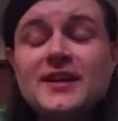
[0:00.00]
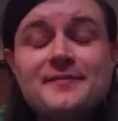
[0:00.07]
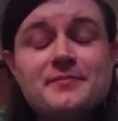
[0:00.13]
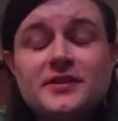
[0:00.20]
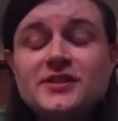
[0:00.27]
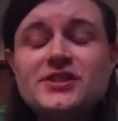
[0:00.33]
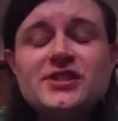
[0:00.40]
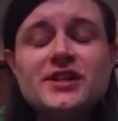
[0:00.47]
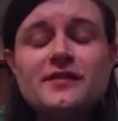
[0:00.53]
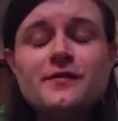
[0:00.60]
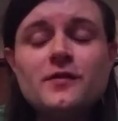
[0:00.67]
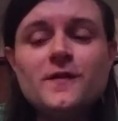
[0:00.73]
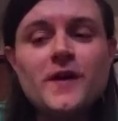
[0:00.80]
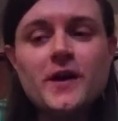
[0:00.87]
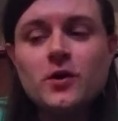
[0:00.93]
I've been sick
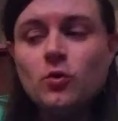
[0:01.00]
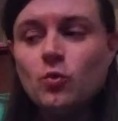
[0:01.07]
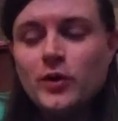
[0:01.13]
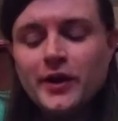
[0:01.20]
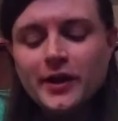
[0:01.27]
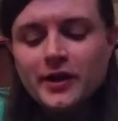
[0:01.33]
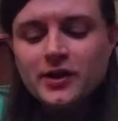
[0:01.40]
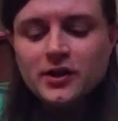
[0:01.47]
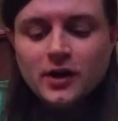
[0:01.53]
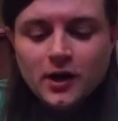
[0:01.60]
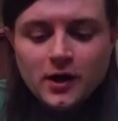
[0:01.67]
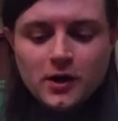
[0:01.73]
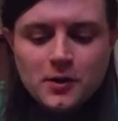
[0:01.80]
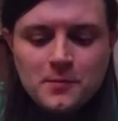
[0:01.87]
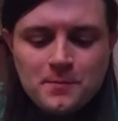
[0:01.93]
for like a week.
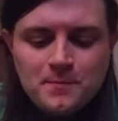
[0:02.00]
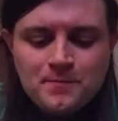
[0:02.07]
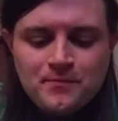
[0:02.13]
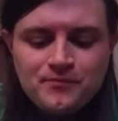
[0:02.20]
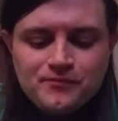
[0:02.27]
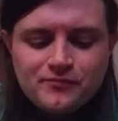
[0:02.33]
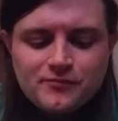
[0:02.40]
Um,